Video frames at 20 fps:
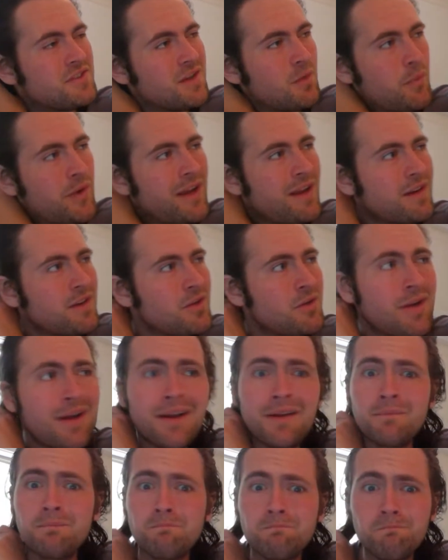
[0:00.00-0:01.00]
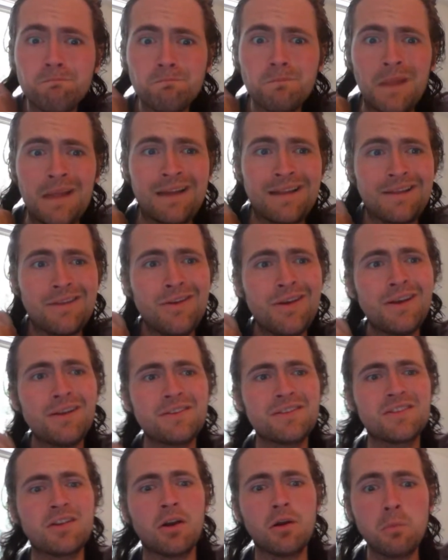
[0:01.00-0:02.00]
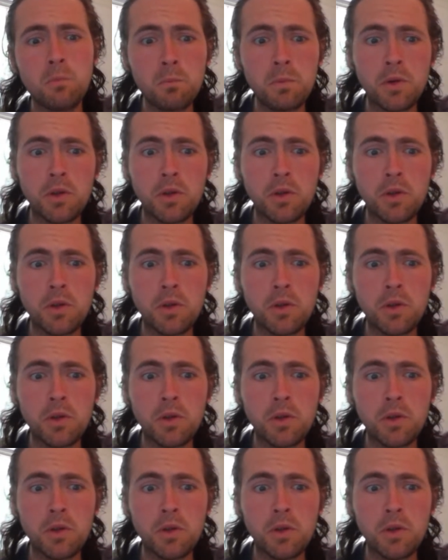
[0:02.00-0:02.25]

You gotta start